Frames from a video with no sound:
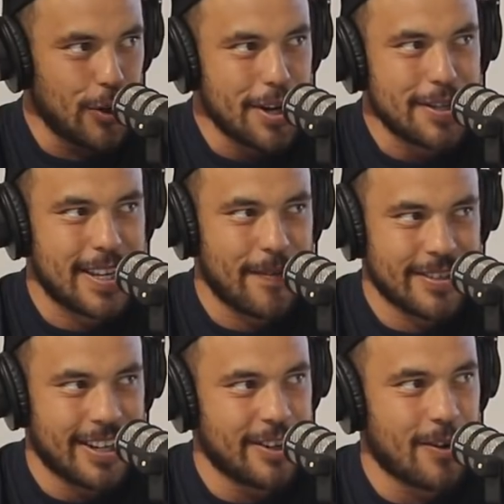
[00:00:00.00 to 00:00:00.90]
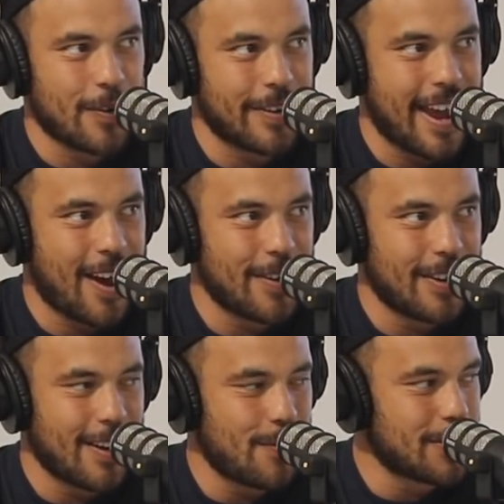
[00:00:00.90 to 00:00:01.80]
a 17-year-old now,
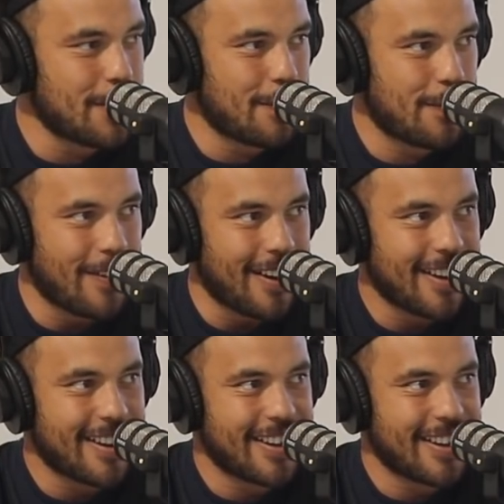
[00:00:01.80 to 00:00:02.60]
you're like, what the fuck?